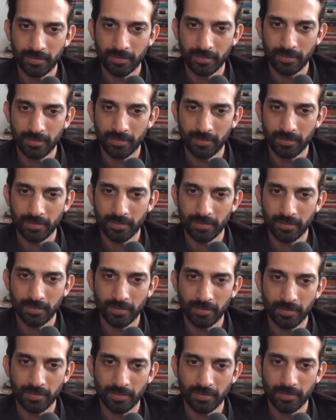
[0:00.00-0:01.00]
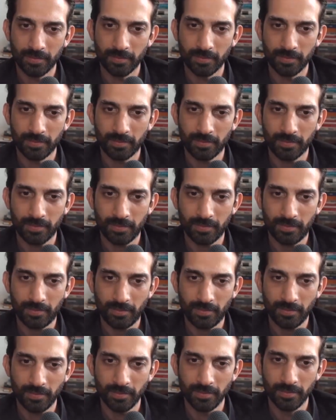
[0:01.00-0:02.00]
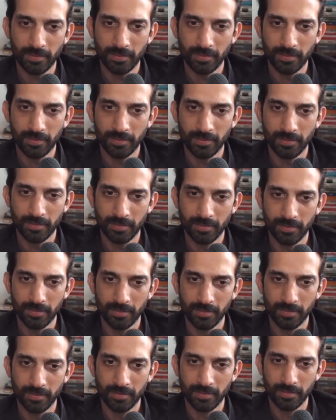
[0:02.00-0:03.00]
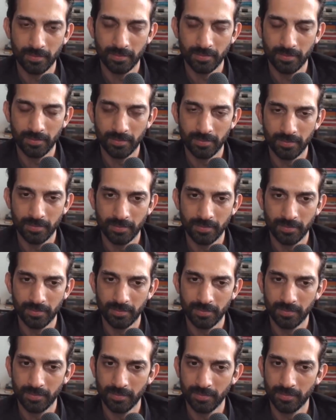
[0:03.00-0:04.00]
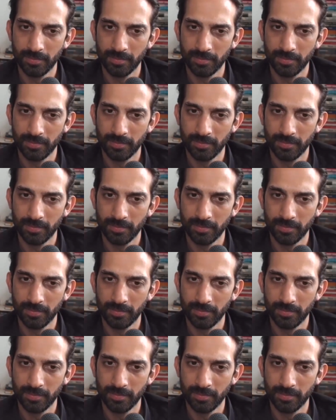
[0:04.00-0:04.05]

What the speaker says: No words are spoken by the person on screen.